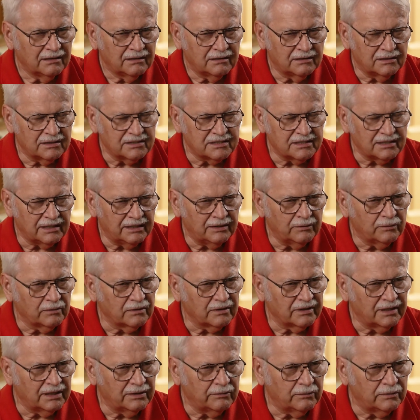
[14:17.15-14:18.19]
to see
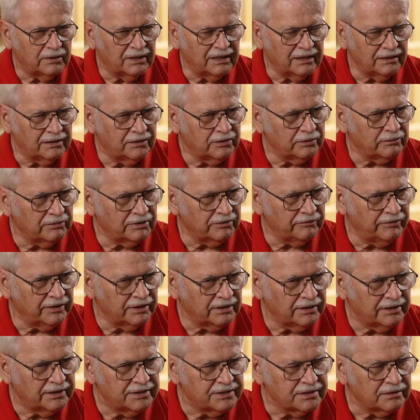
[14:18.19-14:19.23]
where they would into a
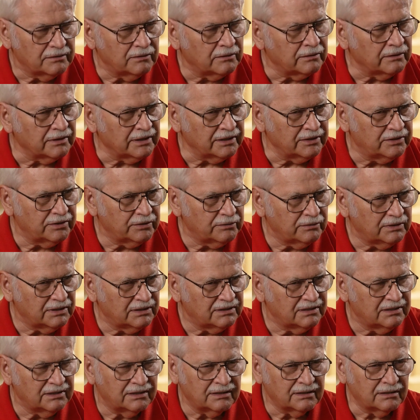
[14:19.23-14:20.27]
village or into a
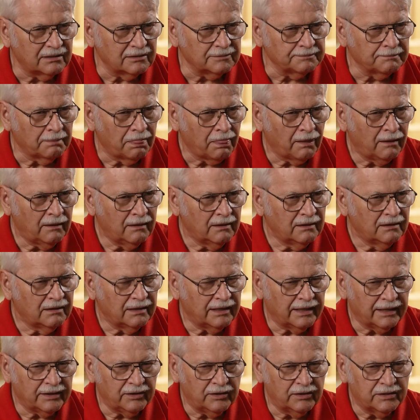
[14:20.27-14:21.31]
tunnel.
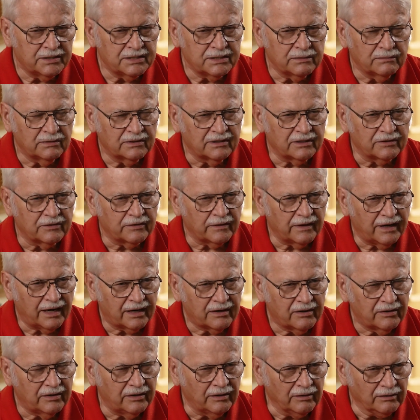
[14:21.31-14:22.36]
And usually with the
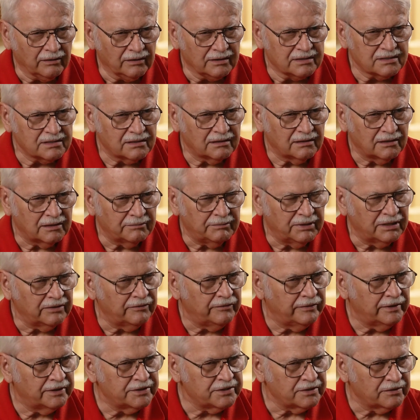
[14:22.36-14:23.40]
tracker units, there'd be a
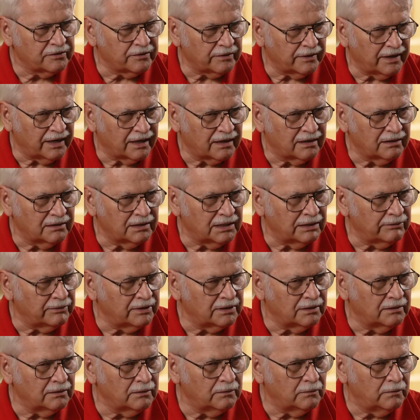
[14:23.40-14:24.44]
visual tracker that
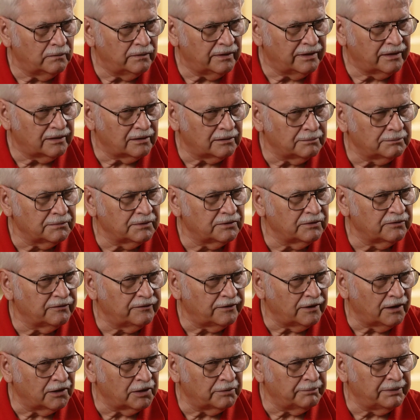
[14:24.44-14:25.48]
would go with them to
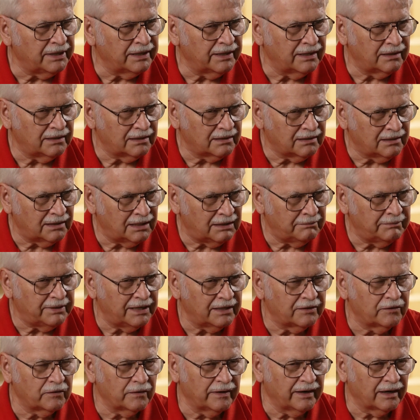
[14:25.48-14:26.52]
follow behind the
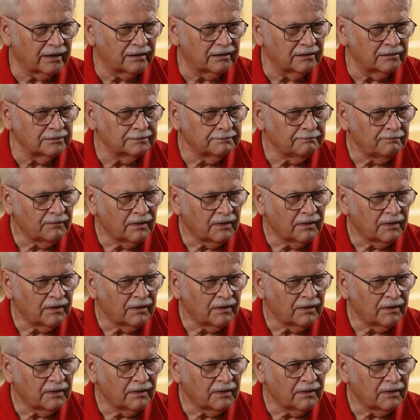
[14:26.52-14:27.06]
combat tracker.